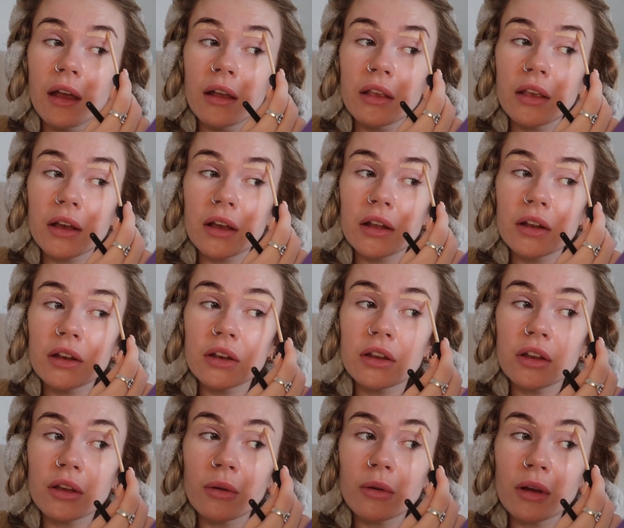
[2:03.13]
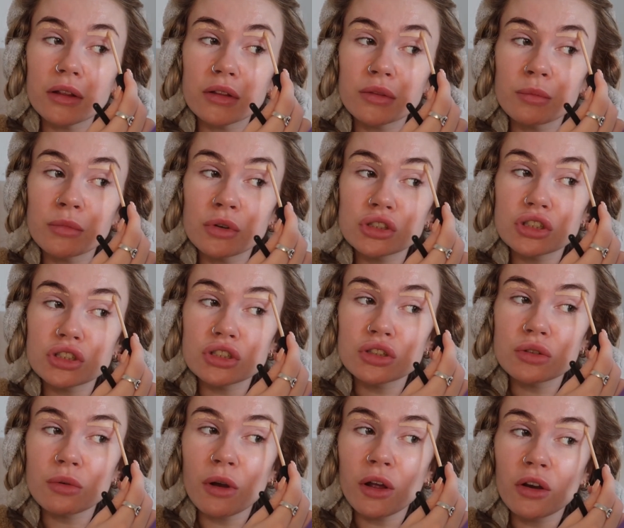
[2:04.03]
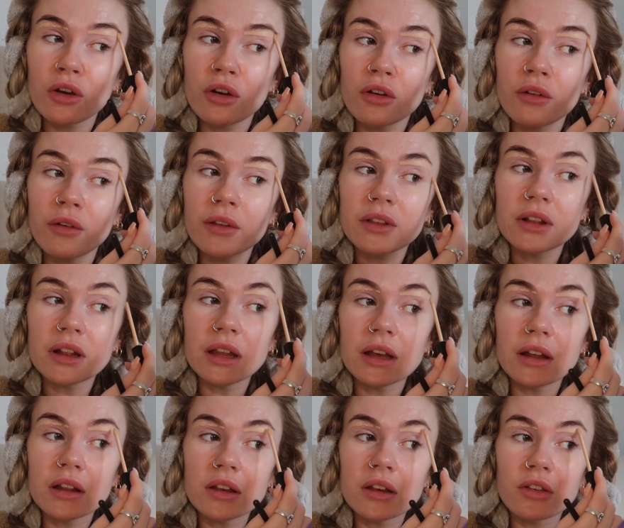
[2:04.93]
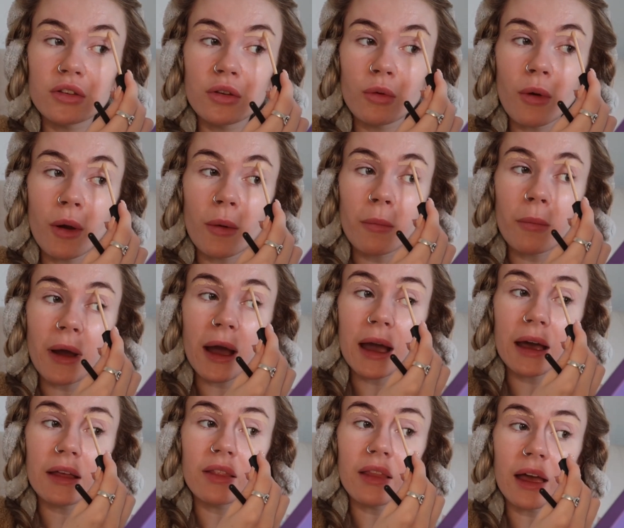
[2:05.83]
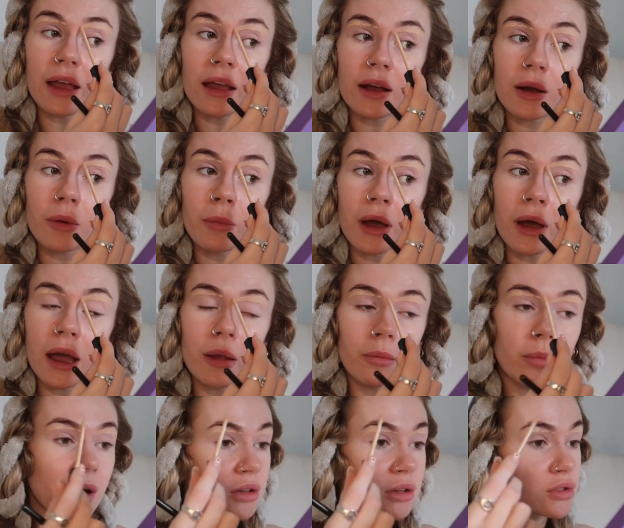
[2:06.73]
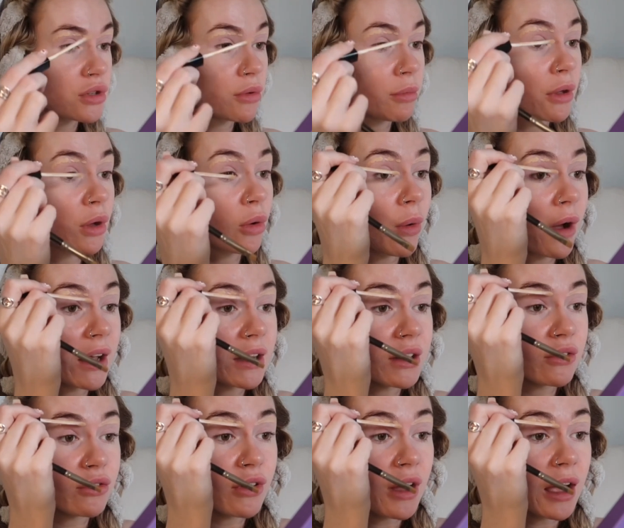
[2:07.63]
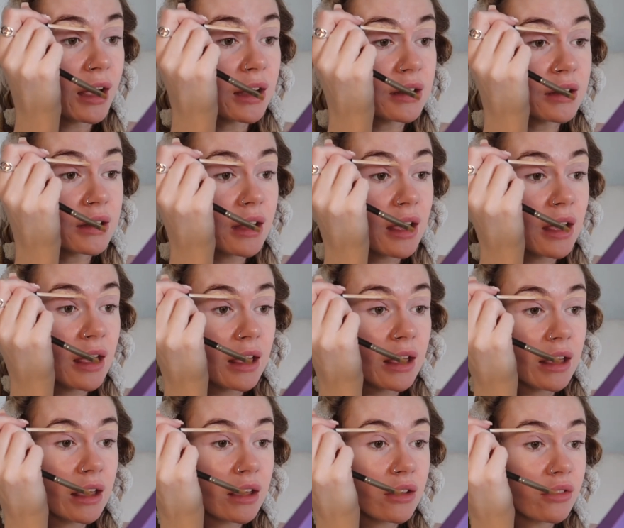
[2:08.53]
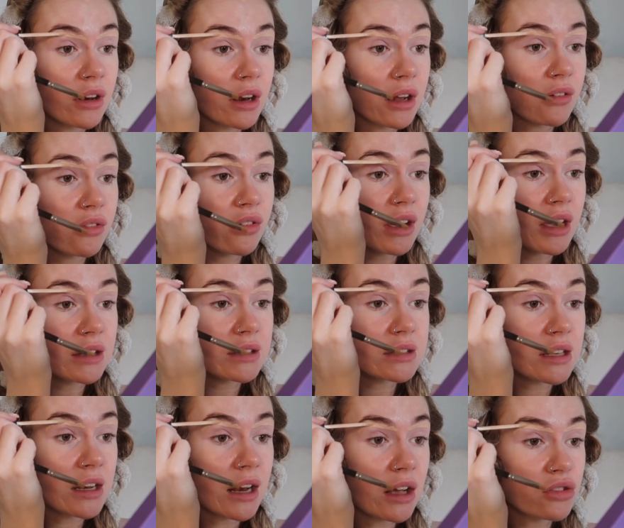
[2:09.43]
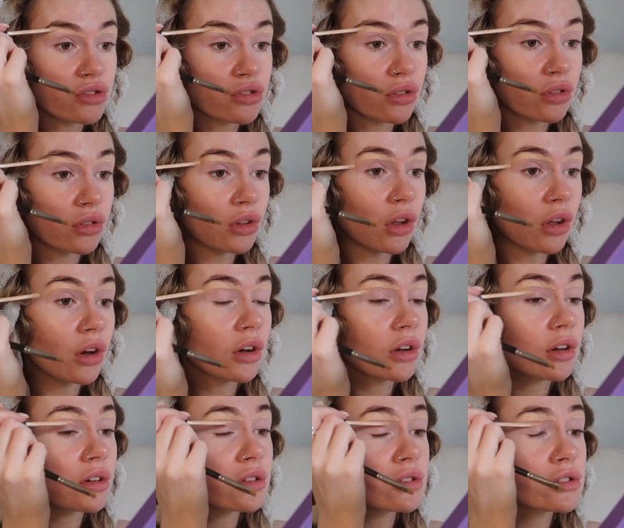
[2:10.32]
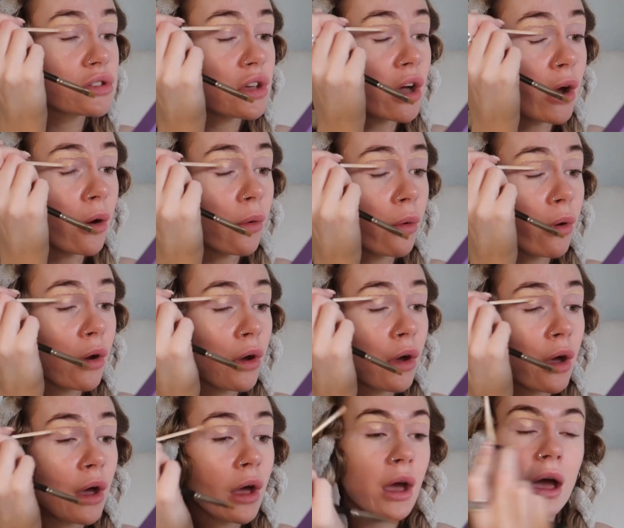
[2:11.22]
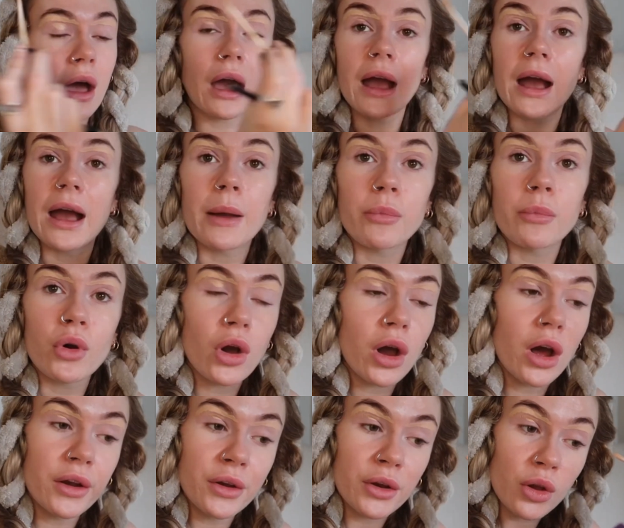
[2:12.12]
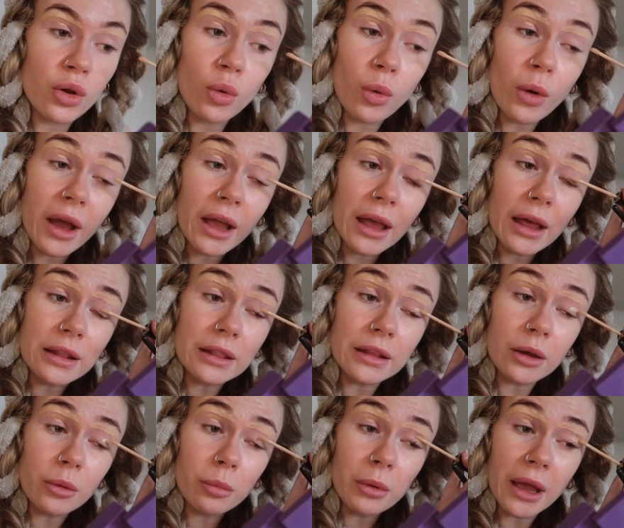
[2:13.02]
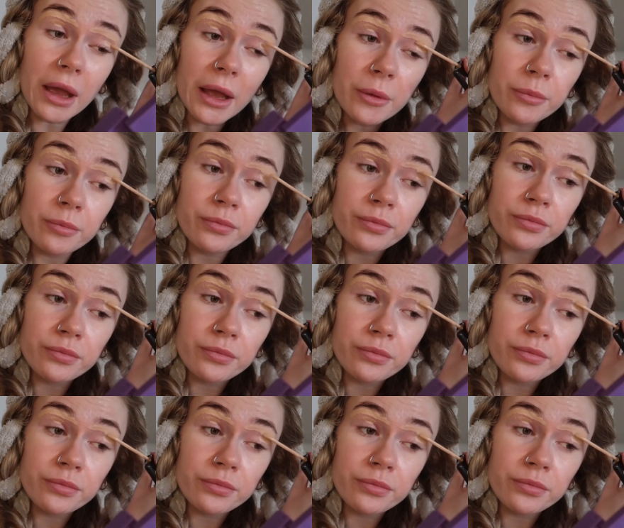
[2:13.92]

You can do as much as you want or as little as you want, but I like my eyebrows to be quite defined even if it is a natural look, so I put on quite a little bit,